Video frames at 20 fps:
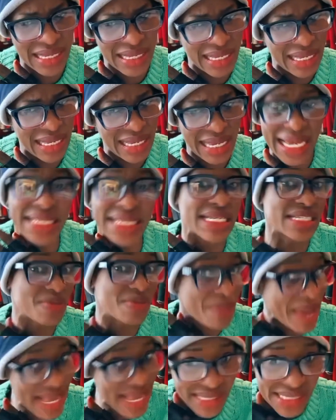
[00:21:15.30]
It is
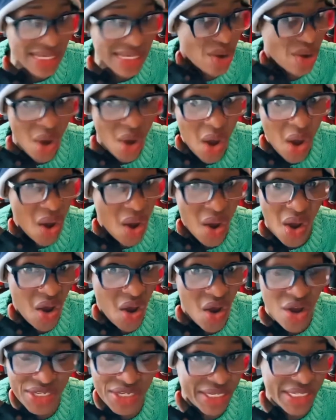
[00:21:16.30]
messy.
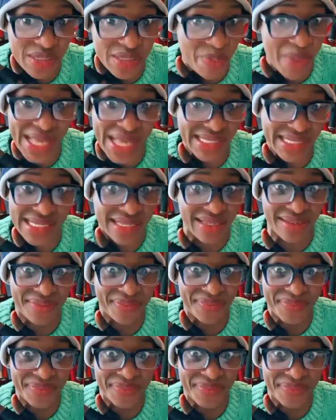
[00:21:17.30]
Oh, it is messy.